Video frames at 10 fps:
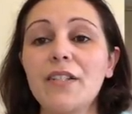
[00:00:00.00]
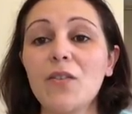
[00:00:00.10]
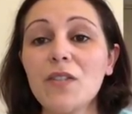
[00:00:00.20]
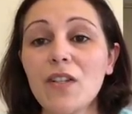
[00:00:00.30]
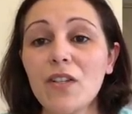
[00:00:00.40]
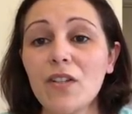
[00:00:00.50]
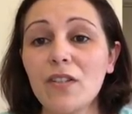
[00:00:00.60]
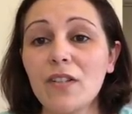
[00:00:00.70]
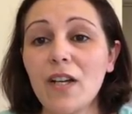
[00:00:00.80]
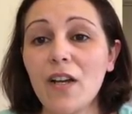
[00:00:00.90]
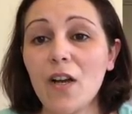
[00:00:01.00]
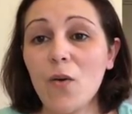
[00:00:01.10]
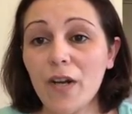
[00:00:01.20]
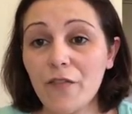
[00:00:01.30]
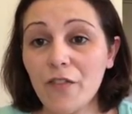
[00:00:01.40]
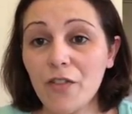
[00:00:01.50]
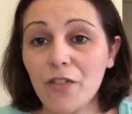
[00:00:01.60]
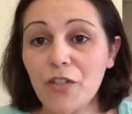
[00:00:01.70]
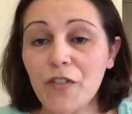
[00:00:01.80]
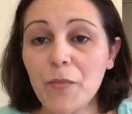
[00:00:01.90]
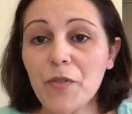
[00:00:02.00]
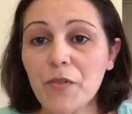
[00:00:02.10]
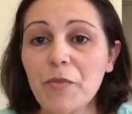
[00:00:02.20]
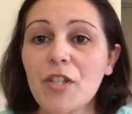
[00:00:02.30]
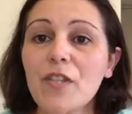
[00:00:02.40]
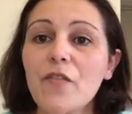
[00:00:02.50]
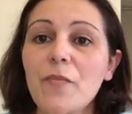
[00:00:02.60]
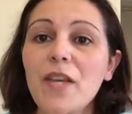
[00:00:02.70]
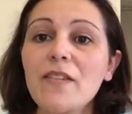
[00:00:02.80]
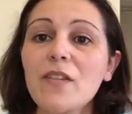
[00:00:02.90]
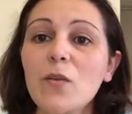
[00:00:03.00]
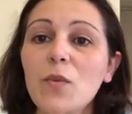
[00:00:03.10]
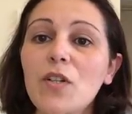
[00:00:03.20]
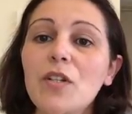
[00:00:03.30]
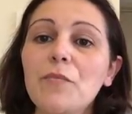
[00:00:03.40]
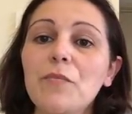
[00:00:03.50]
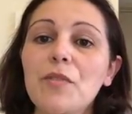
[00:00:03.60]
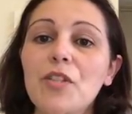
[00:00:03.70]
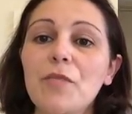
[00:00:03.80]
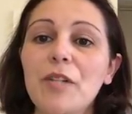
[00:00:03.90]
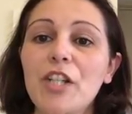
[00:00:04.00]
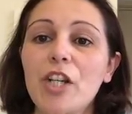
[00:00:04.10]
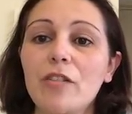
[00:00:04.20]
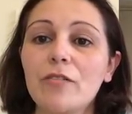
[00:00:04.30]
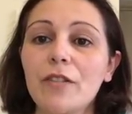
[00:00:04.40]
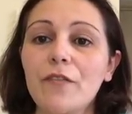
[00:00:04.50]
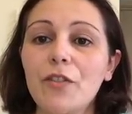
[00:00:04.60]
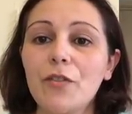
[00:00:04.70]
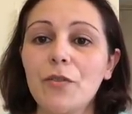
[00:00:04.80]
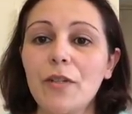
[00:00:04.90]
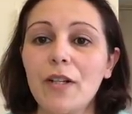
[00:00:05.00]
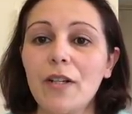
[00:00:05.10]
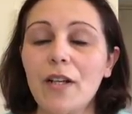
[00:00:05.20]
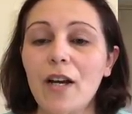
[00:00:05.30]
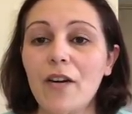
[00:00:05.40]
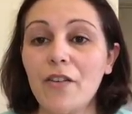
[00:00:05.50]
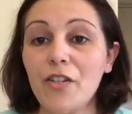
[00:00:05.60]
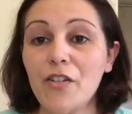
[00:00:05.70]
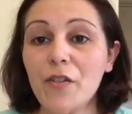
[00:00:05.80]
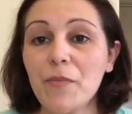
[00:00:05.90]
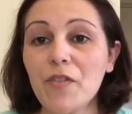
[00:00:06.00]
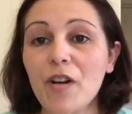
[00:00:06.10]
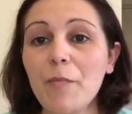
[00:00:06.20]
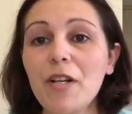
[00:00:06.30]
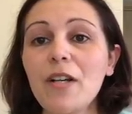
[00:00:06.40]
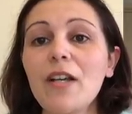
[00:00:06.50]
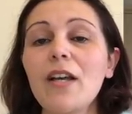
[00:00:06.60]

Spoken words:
also got quite a few new subscriptions from that, so welcome to my channel if you are a new subscriber.